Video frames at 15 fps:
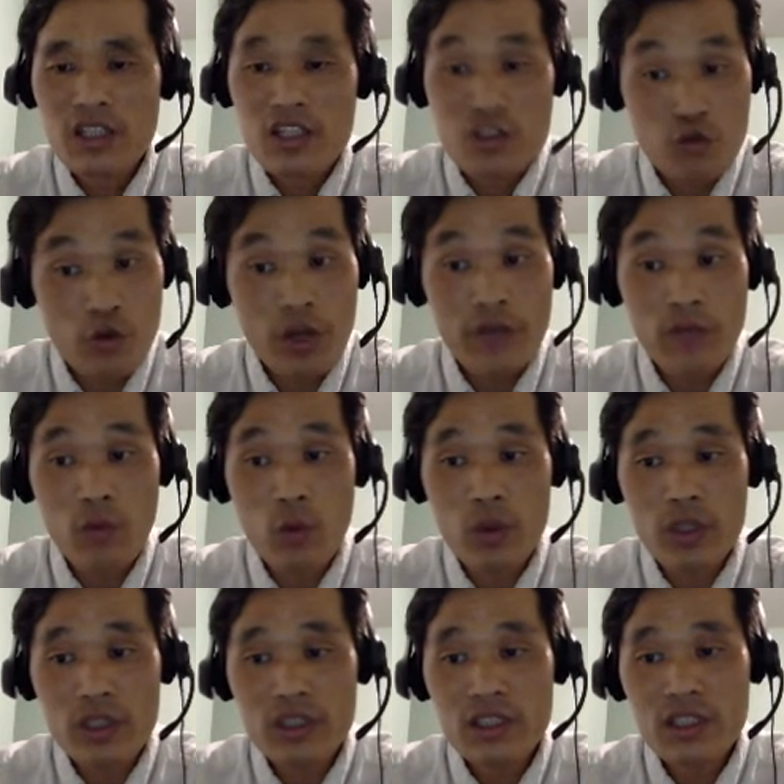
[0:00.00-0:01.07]

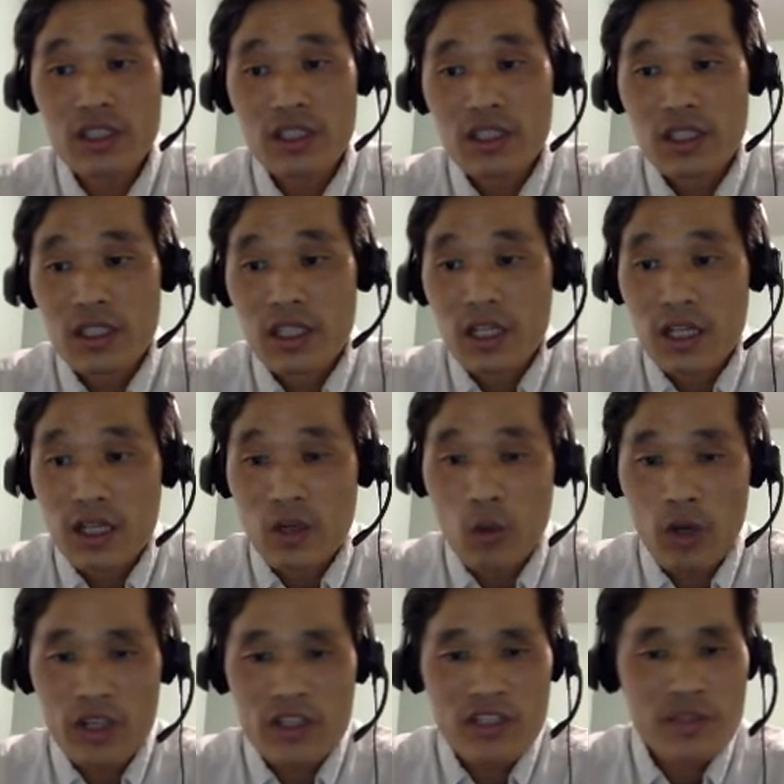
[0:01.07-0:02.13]
straightforward.
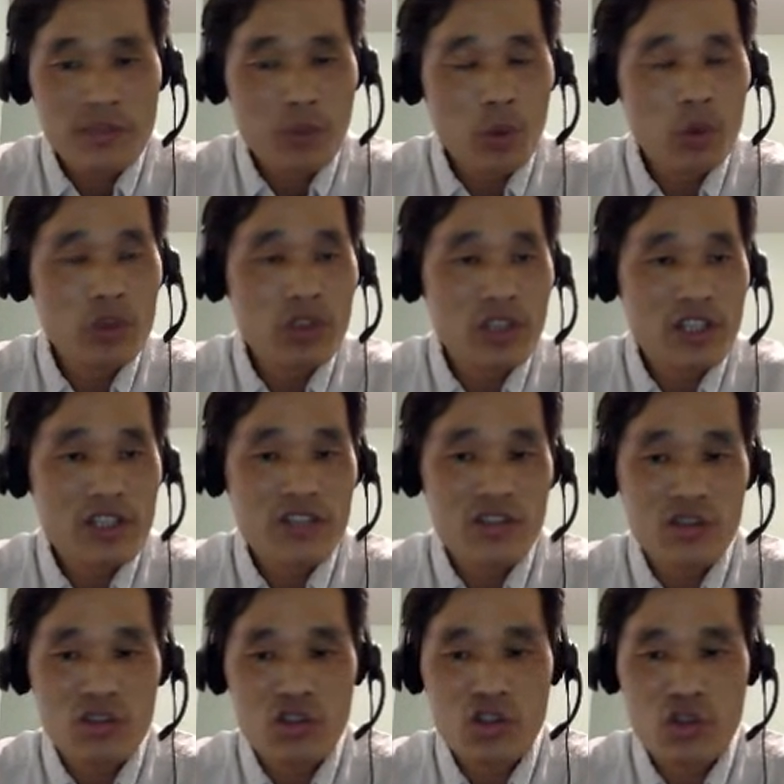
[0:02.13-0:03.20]
What is important is to
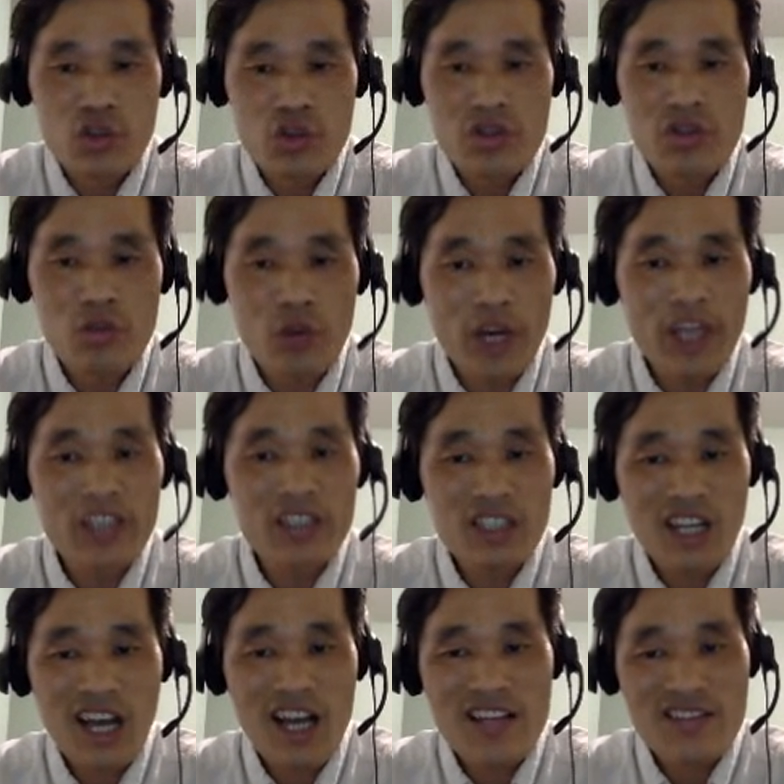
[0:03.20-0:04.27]
choose the right
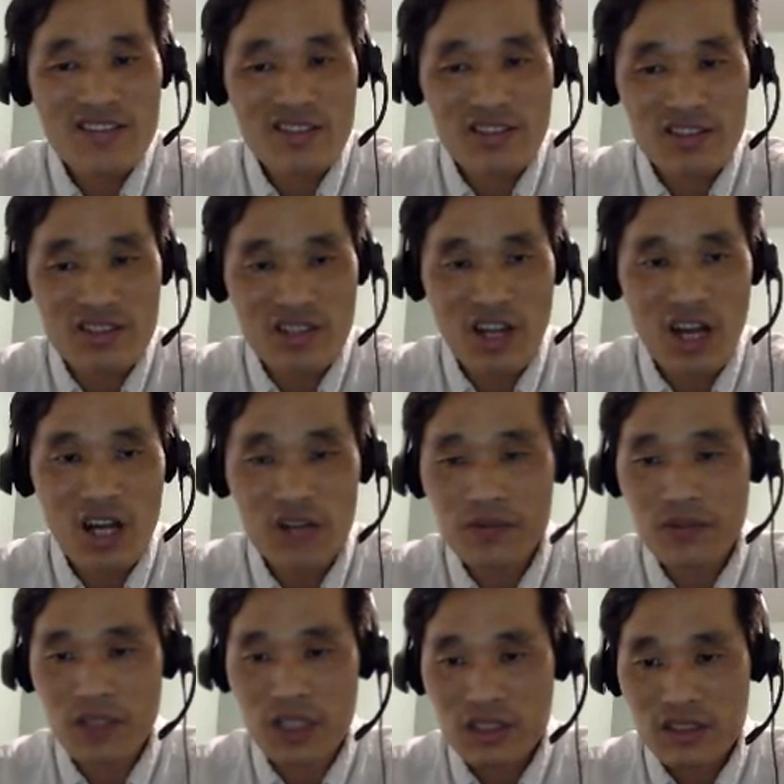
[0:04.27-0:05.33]
constant
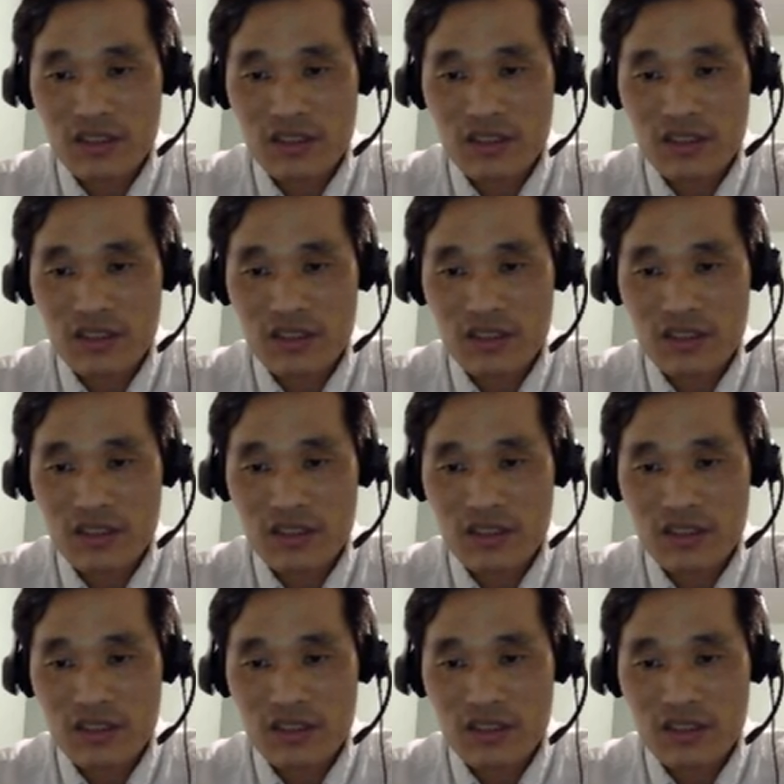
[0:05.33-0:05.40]
alpha.